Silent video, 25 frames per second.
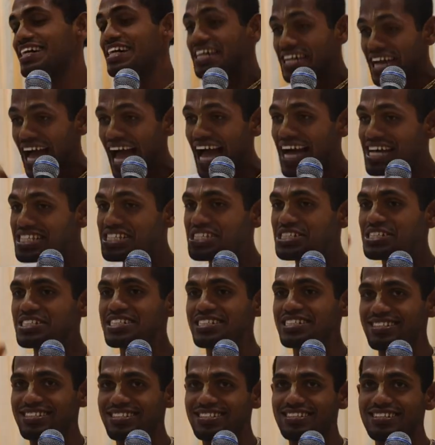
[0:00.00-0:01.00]
As it
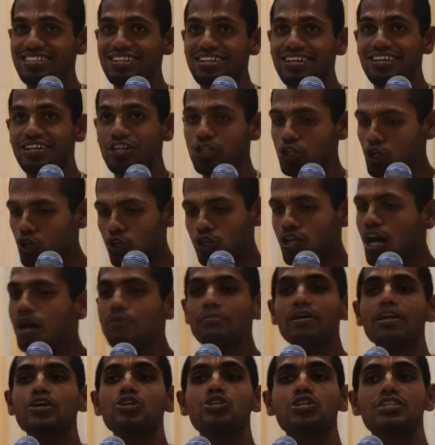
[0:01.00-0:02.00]
is, no
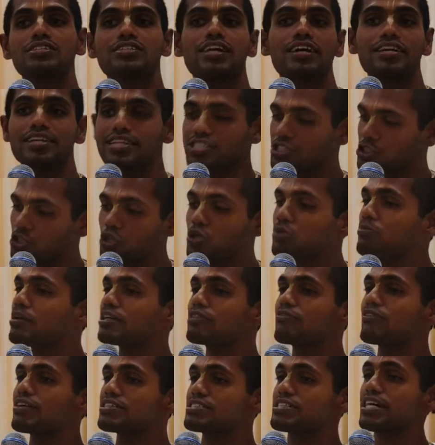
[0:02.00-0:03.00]
Ramanujacharyas, no
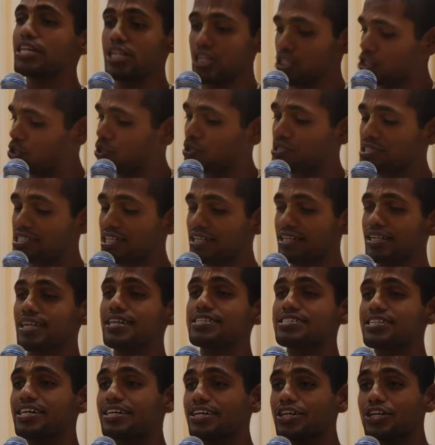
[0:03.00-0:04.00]
Madhvacharya, no
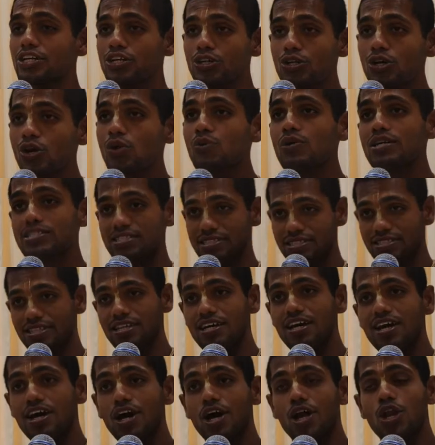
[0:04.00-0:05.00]
Shankaracharya, no one's.
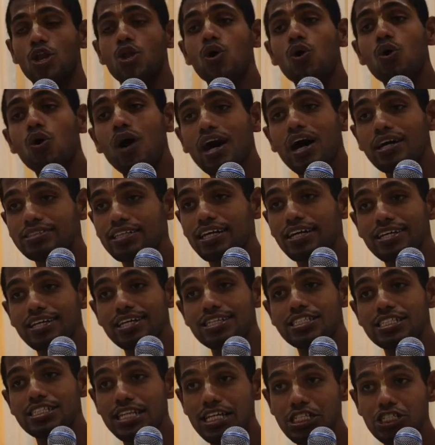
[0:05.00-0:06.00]
No
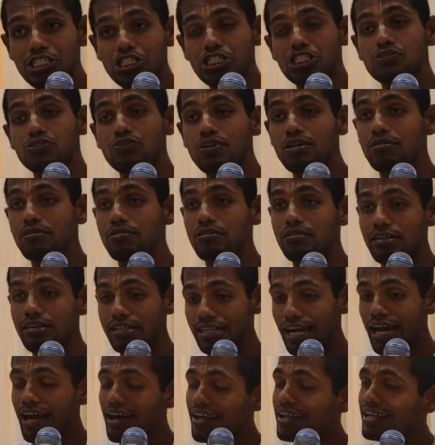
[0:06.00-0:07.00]
Acharya's lectures were
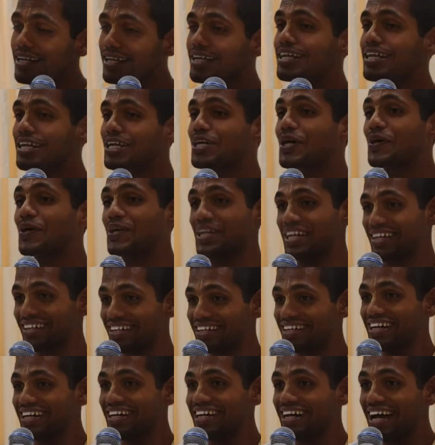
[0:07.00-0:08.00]
directly
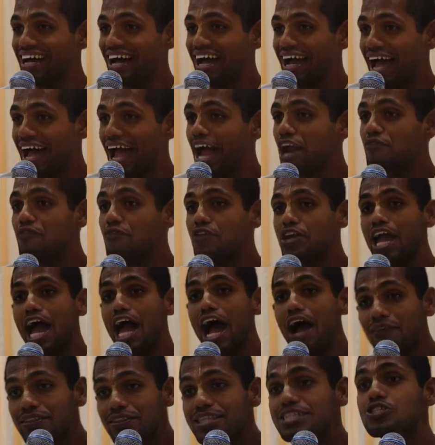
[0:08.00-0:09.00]
recorded. And we
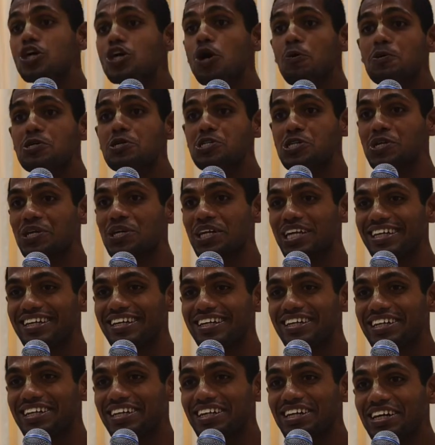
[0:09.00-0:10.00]
have this
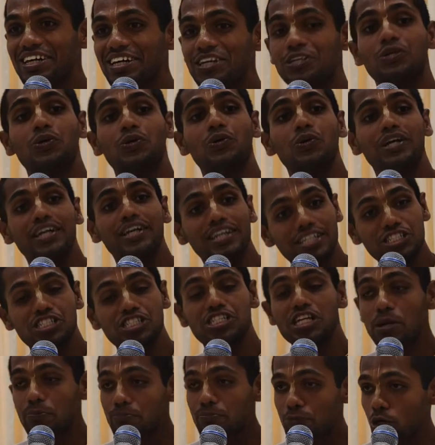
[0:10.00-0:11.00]
opportunity to hear
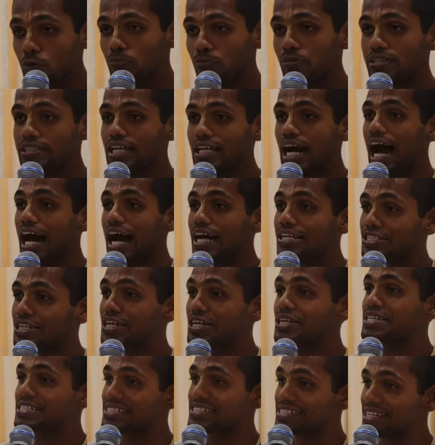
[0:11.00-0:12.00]
Srila Prabhupada, the
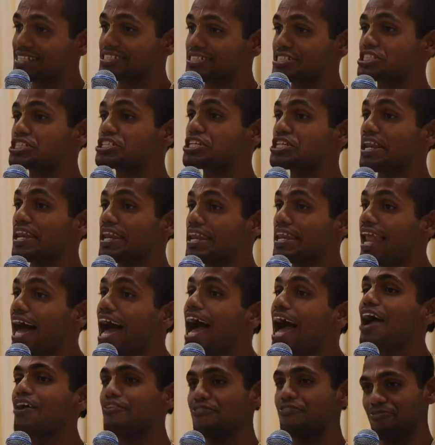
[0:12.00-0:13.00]
Acharya's lectures a
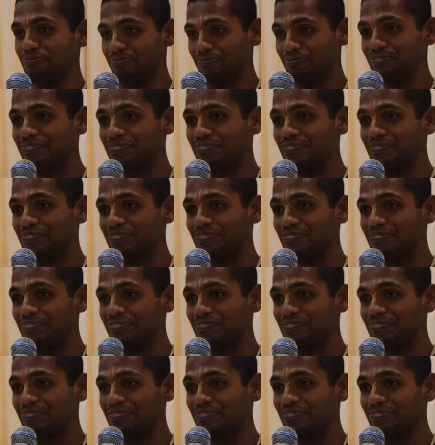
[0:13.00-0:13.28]
lot.